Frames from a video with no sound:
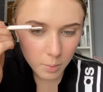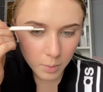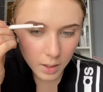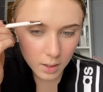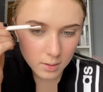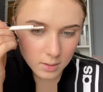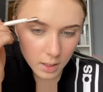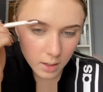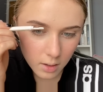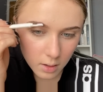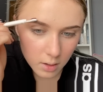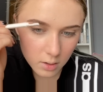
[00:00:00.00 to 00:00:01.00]
because
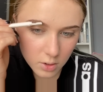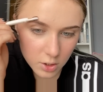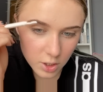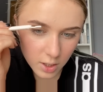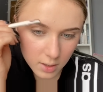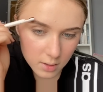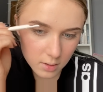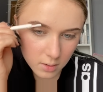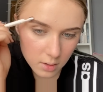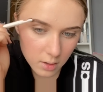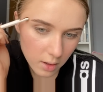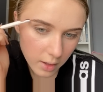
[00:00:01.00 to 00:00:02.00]
it just
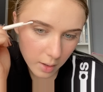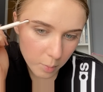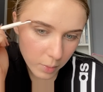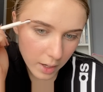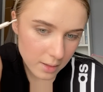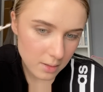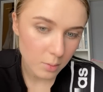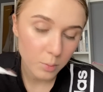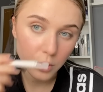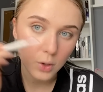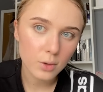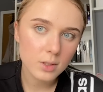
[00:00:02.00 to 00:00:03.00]
like blends in
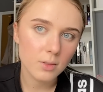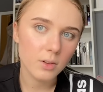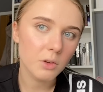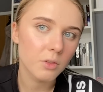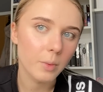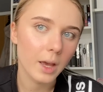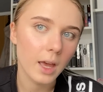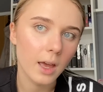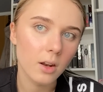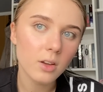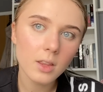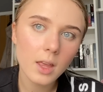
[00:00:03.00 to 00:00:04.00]
beautifully with my hair.
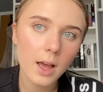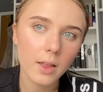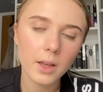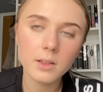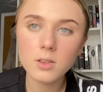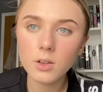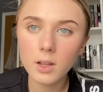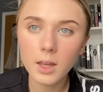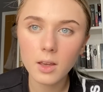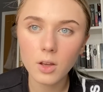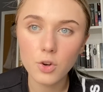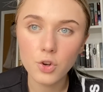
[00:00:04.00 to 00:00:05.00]
Look at that, that took
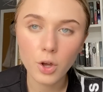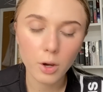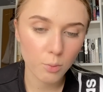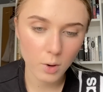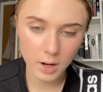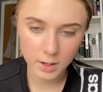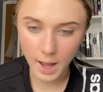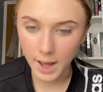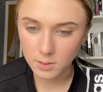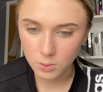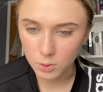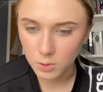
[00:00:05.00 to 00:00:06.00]
like no work
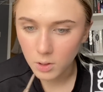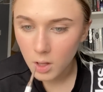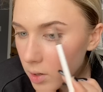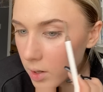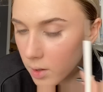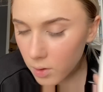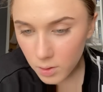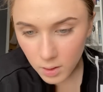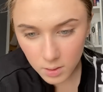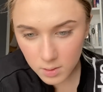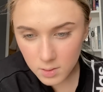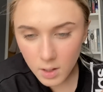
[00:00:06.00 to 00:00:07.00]
at all. Try that on the
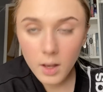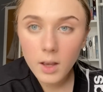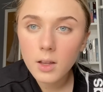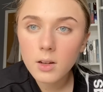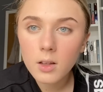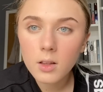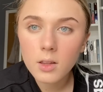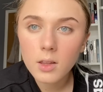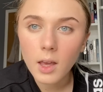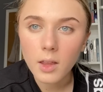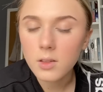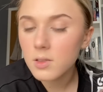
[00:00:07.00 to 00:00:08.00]
other side.
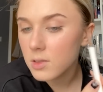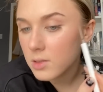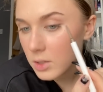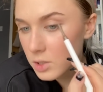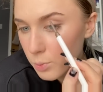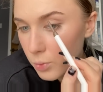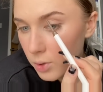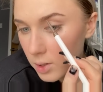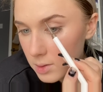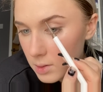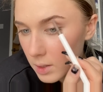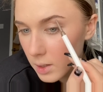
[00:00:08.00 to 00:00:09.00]
Yeah, this is such a
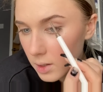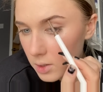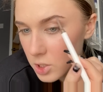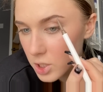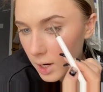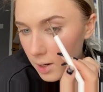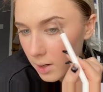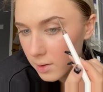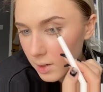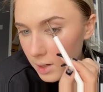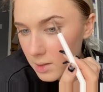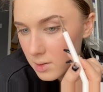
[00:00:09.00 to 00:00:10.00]
pretty shade. I
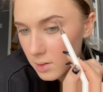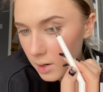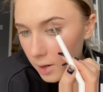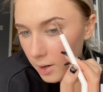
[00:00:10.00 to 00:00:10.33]
think it's